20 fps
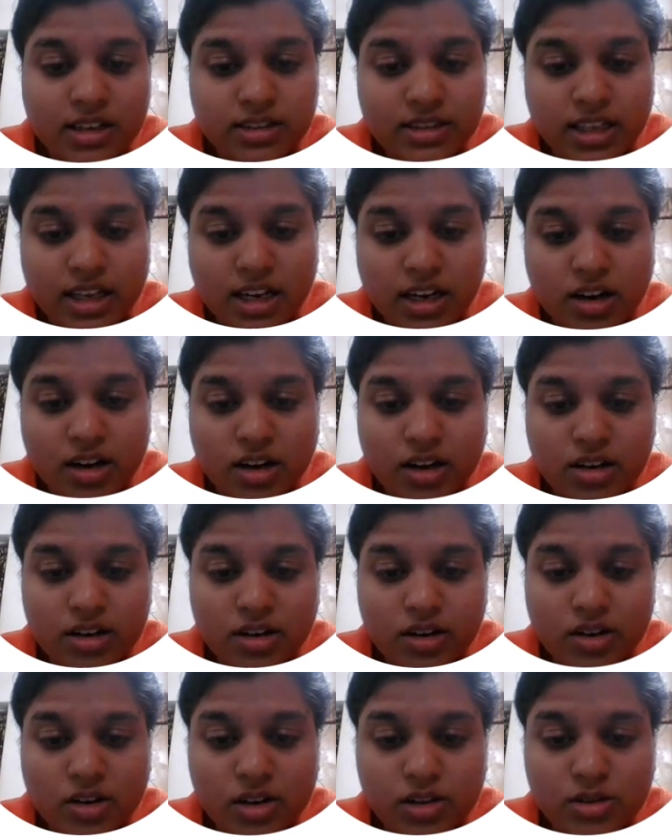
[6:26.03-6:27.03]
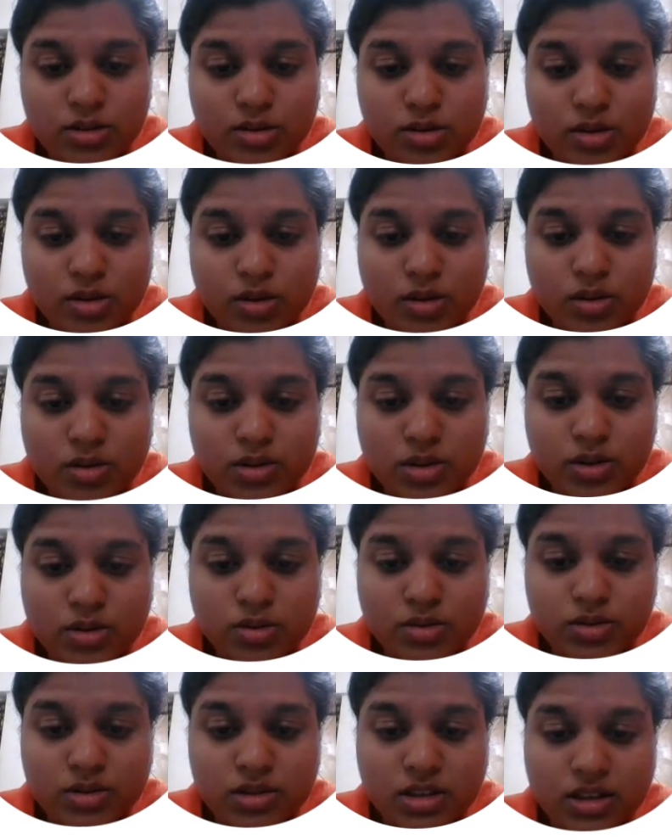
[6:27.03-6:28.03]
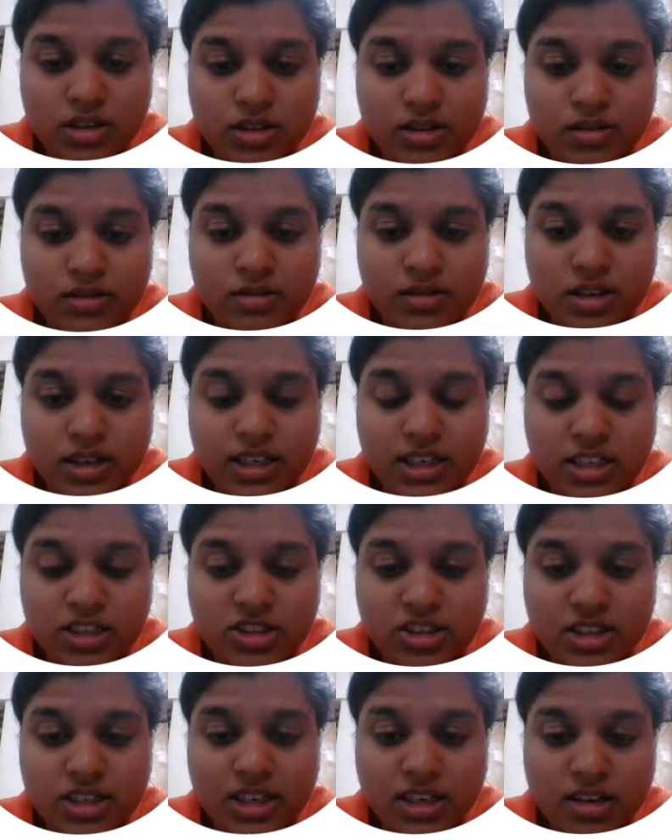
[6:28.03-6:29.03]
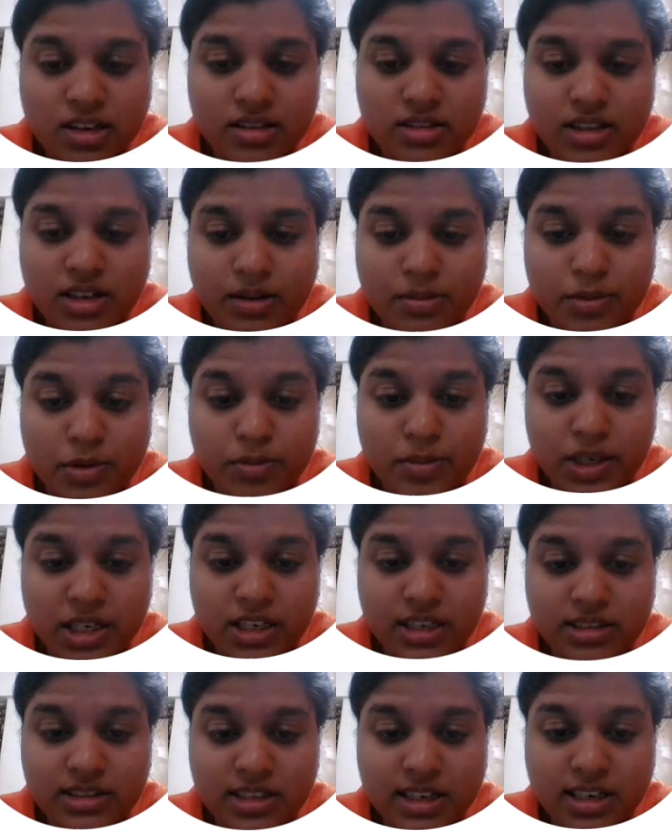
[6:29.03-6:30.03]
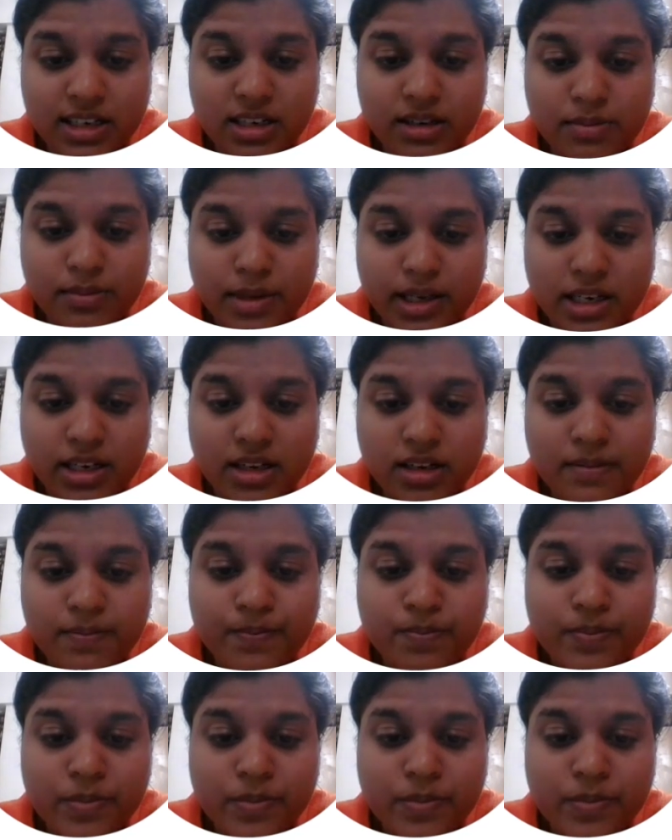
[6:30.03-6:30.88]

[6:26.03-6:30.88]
There are also used in digital thermometers and in many